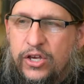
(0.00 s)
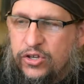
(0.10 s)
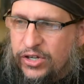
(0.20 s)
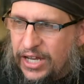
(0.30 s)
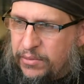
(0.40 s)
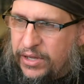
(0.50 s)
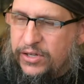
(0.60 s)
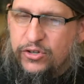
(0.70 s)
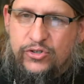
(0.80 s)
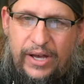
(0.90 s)
You're
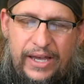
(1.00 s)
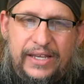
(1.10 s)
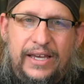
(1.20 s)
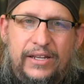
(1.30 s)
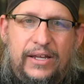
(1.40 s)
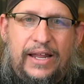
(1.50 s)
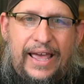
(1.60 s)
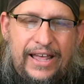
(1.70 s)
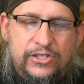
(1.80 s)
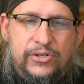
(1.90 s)
coming, you're trying to get an
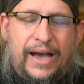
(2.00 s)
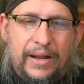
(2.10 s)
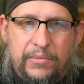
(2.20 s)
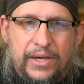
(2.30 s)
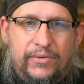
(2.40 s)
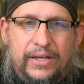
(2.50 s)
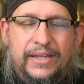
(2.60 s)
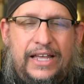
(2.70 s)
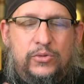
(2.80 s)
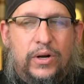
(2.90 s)
answer out of me, right?
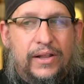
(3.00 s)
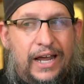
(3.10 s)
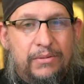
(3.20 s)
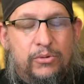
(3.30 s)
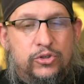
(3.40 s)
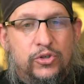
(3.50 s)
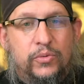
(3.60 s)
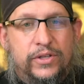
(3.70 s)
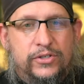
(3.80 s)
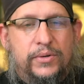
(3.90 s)
That's what a lot of people are doing
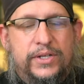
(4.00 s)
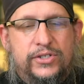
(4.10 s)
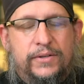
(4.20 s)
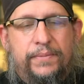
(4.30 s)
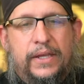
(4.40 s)
with this question.